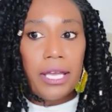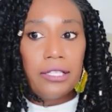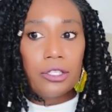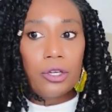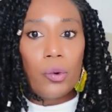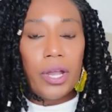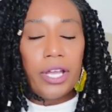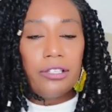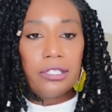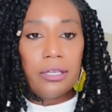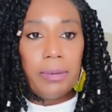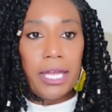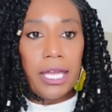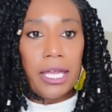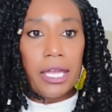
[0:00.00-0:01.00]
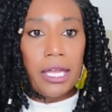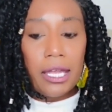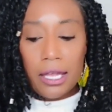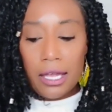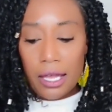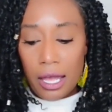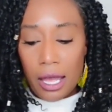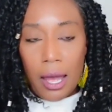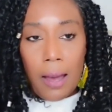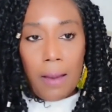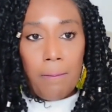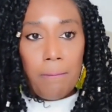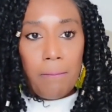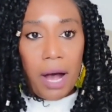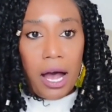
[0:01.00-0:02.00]
is going to be
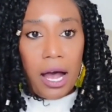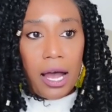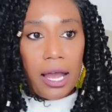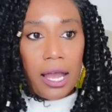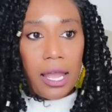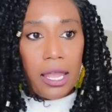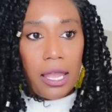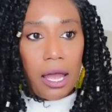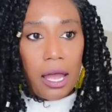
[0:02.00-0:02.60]
my